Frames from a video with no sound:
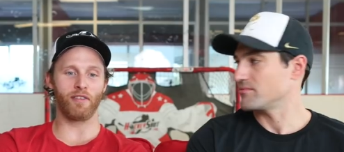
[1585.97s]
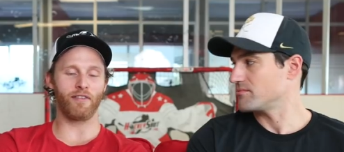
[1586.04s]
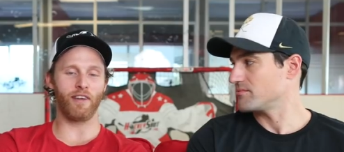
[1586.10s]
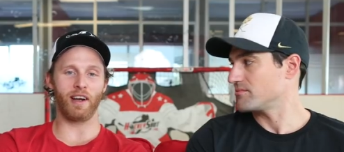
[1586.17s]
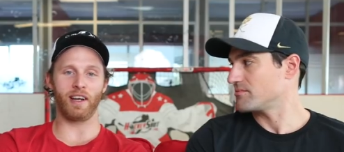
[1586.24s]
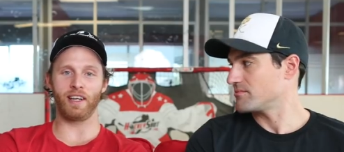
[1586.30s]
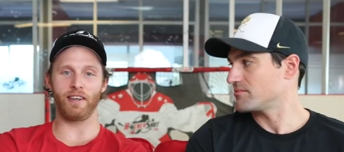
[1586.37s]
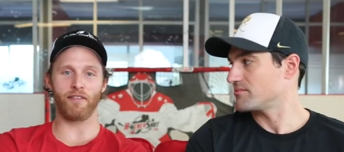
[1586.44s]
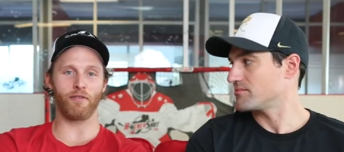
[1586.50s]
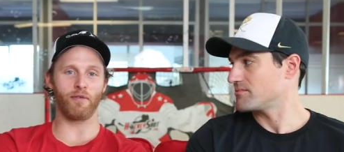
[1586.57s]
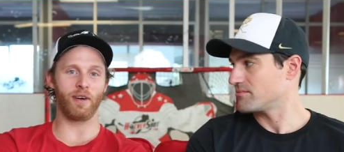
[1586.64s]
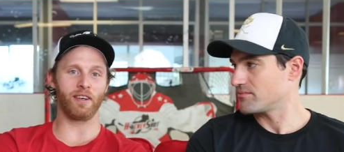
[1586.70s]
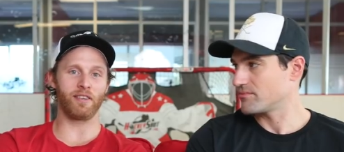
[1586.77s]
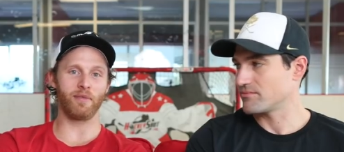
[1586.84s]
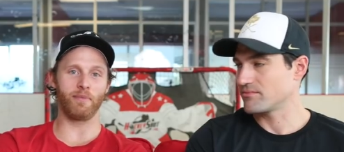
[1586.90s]
Speaker 1: finding different
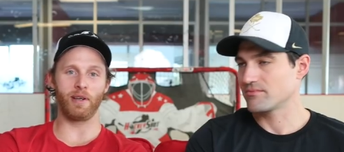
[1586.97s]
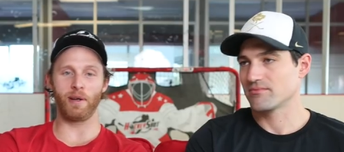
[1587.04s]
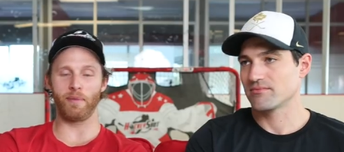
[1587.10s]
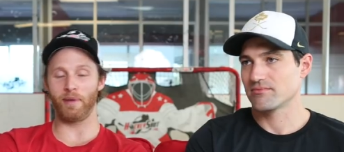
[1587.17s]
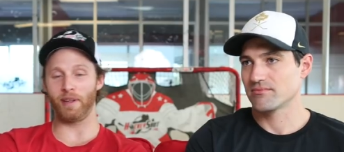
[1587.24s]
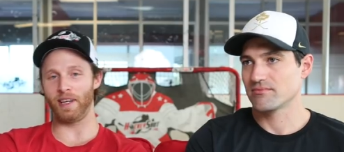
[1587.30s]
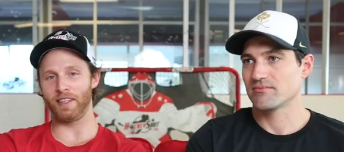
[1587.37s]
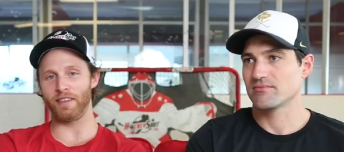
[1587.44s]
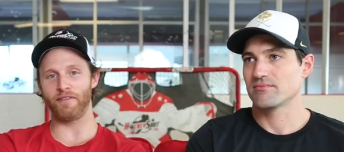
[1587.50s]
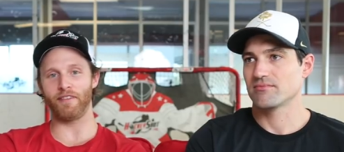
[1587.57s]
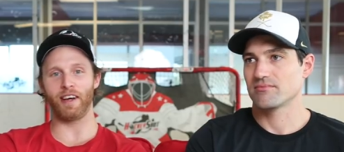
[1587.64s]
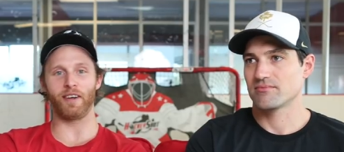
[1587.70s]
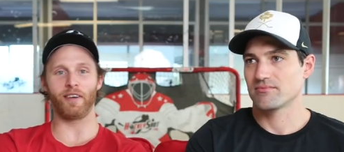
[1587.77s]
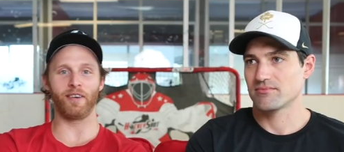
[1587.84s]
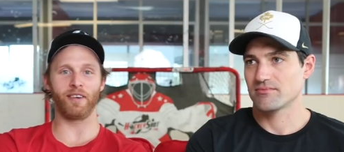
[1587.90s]
ways to manipulate
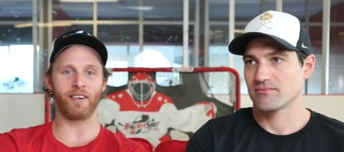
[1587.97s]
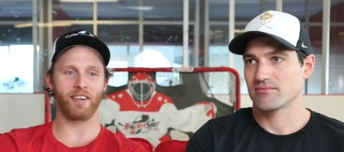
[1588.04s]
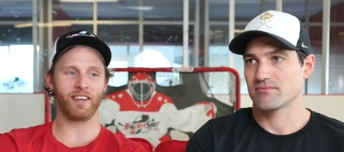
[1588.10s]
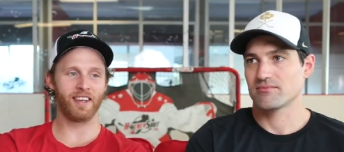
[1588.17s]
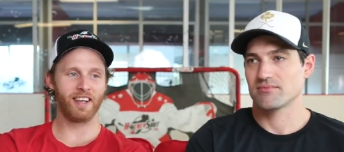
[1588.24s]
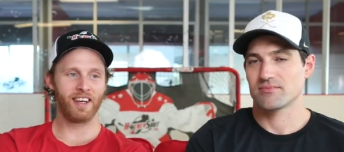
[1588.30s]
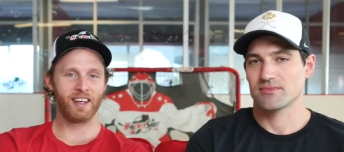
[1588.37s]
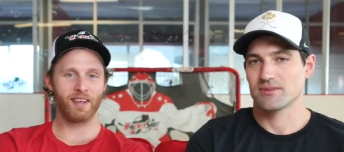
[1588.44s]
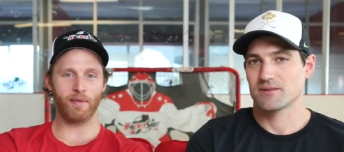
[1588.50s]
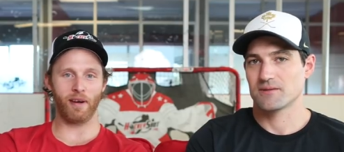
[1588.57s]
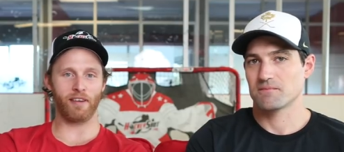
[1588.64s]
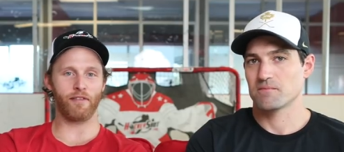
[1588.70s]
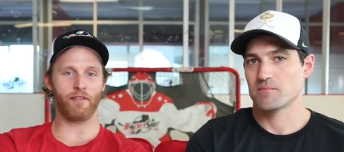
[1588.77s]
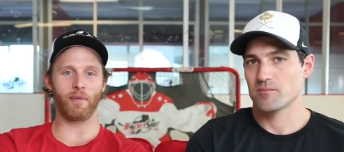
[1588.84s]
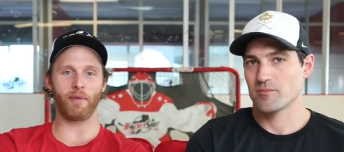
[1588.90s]
defenders,
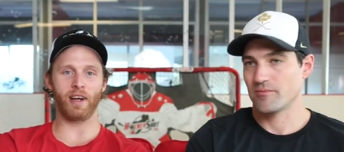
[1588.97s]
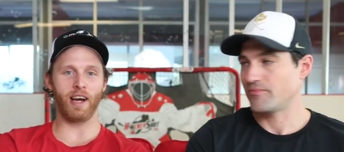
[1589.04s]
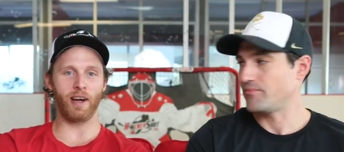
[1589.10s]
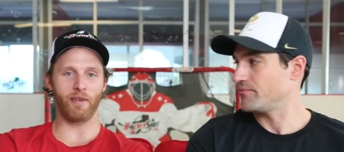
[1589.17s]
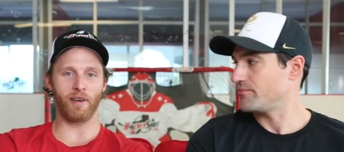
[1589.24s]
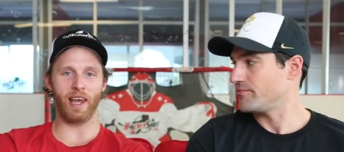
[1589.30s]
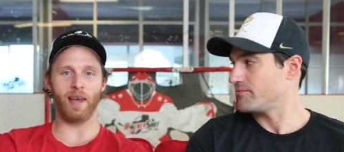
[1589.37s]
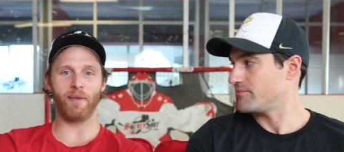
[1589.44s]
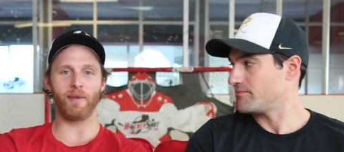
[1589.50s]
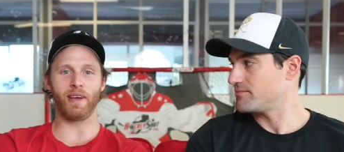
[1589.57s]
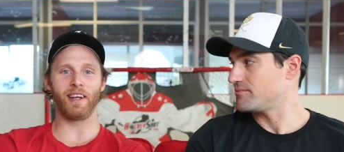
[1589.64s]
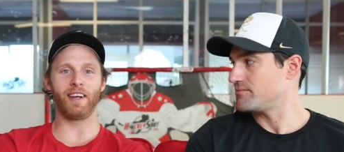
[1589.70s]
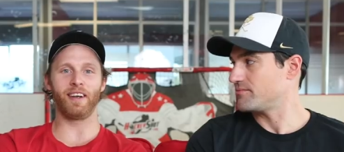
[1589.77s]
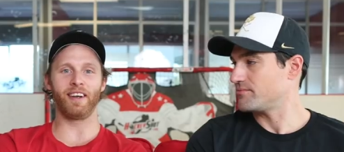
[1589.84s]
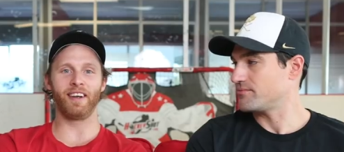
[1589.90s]
especially from a guy who came
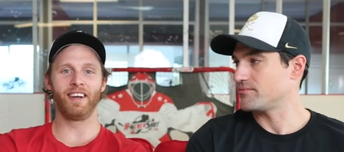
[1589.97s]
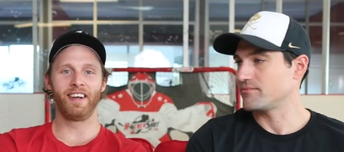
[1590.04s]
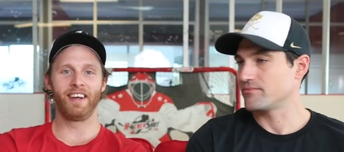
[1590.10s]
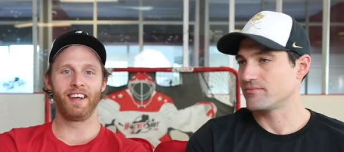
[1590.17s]
in